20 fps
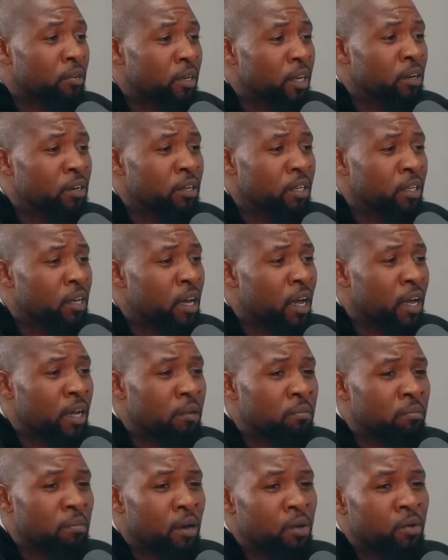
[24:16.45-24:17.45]
literally, wow. like
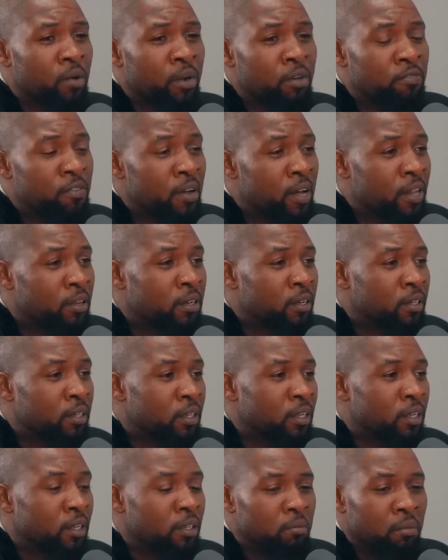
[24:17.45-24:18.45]
my grandfather.
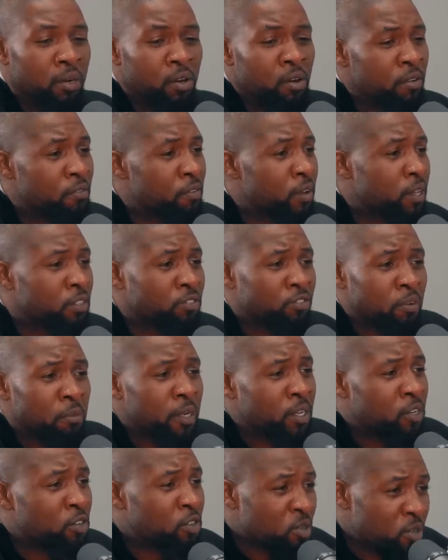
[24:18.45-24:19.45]
My grandfather's from
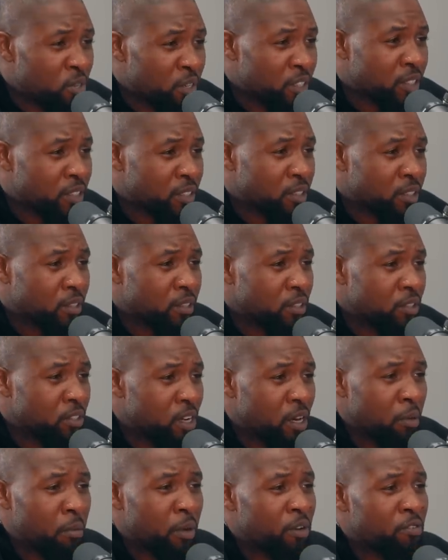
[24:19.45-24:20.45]
Honduras. You he
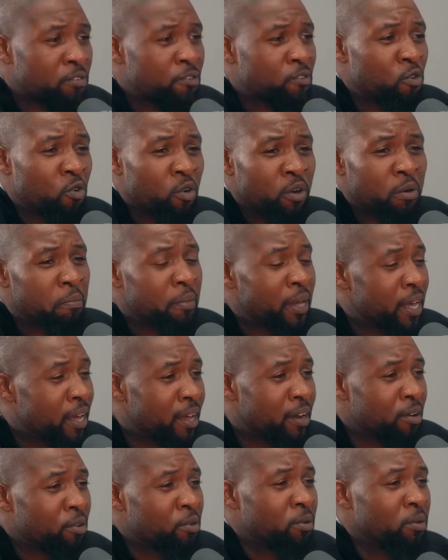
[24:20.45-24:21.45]
didn't know a foreign
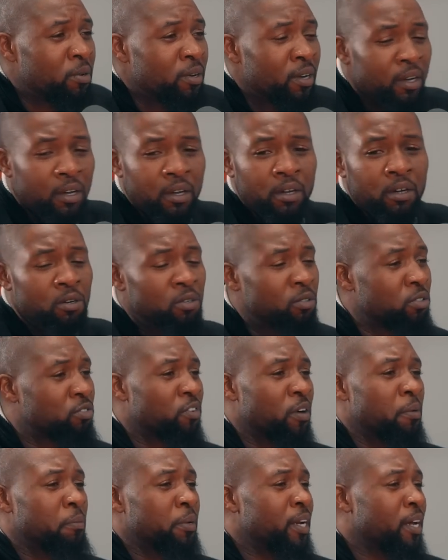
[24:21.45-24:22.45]
man who who's
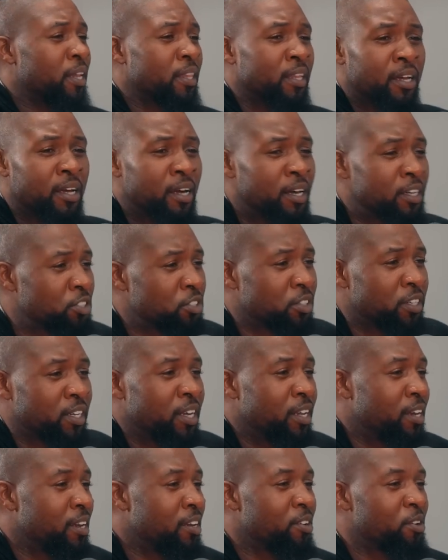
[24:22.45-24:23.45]
from another country.
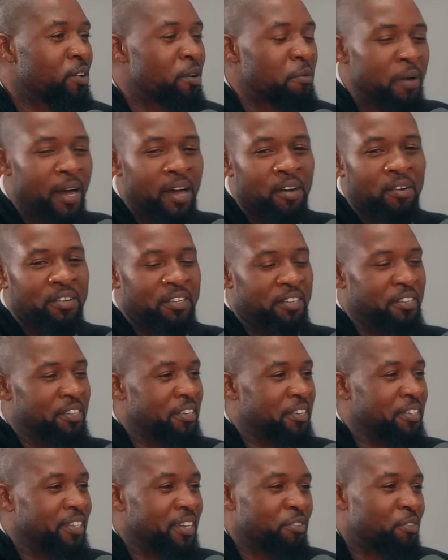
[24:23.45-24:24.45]
He didn't know about you
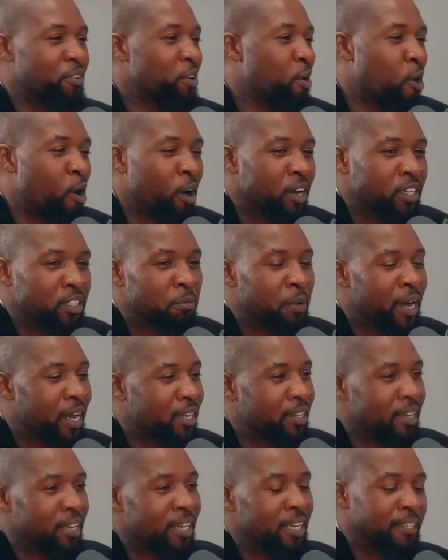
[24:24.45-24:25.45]
know different artists back
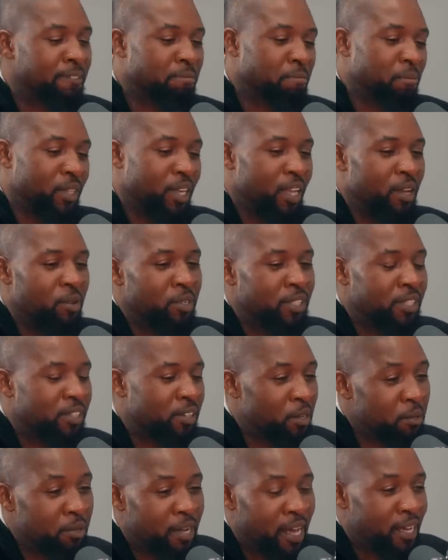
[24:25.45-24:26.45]
then. He was so
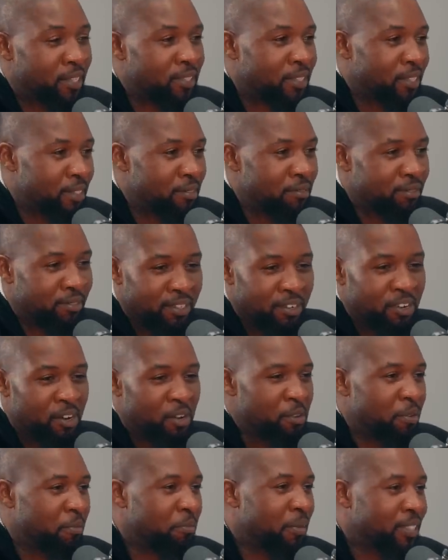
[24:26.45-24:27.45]
he was like uh, you
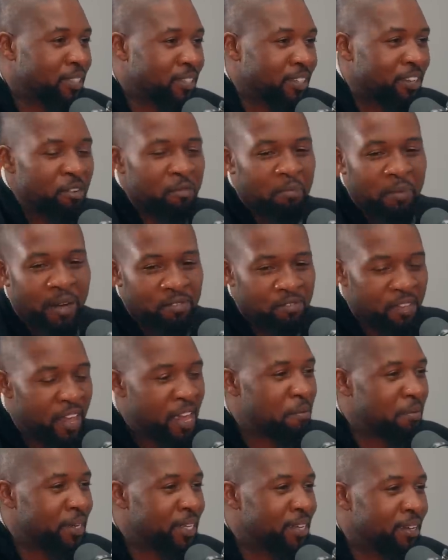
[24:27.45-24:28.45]
know myself, my
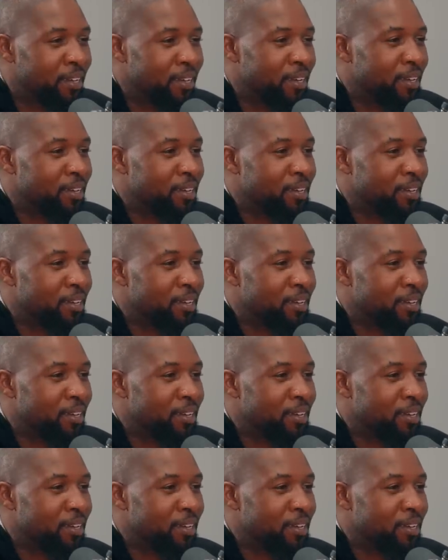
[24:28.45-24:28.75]
family,